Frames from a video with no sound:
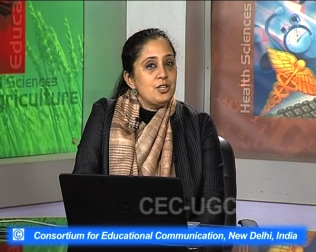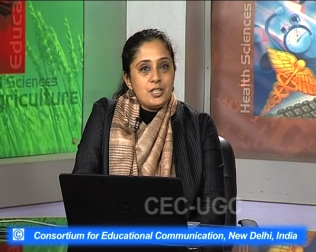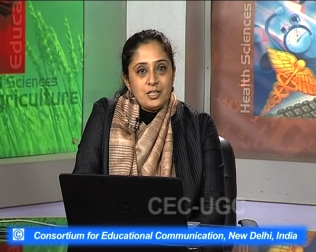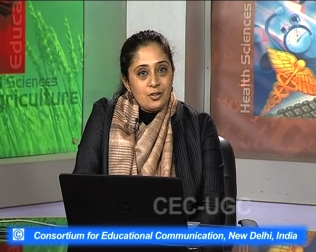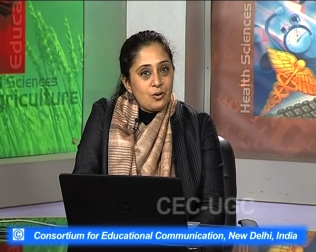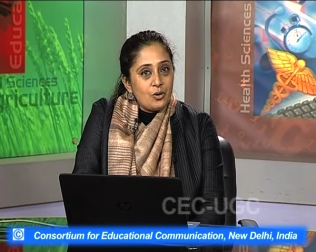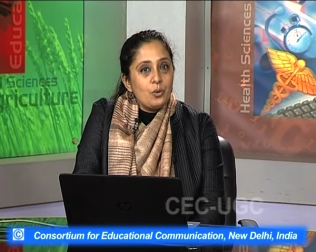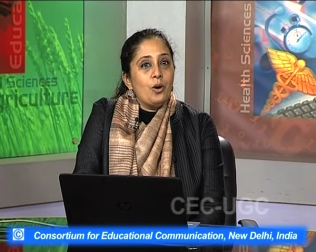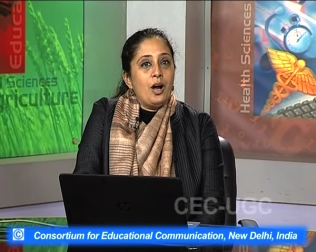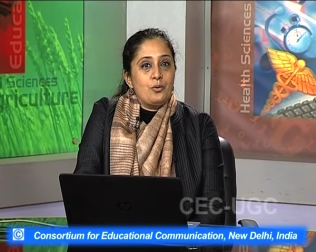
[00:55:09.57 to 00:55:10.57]
she did
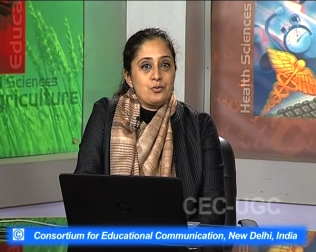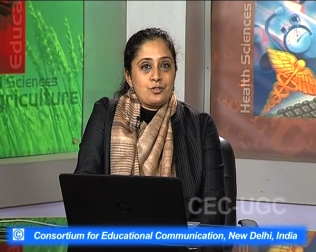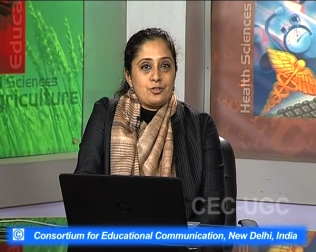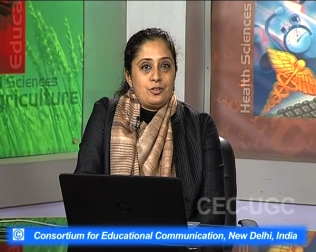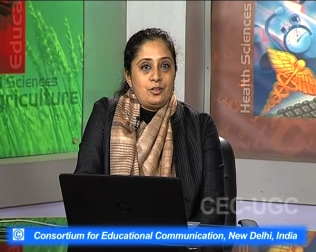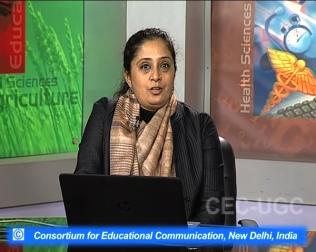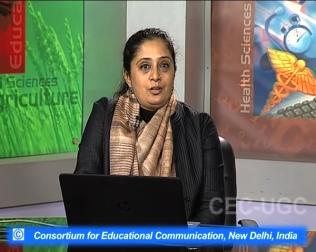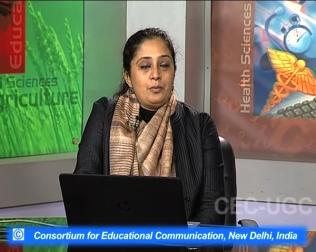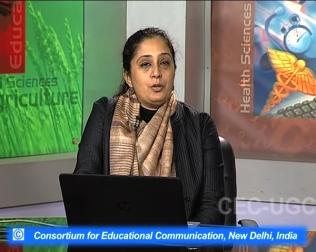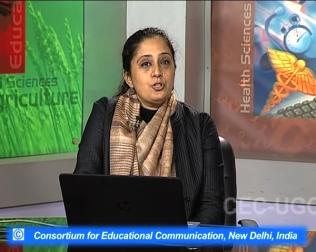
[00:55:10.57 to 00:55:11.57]
not go out
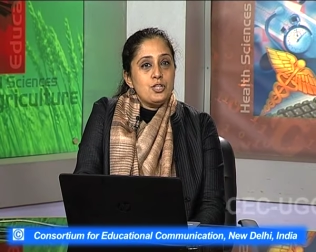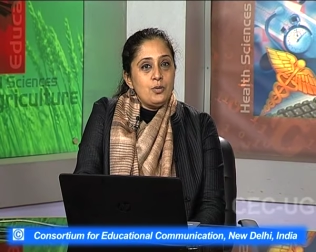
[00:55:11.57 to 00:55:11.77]
because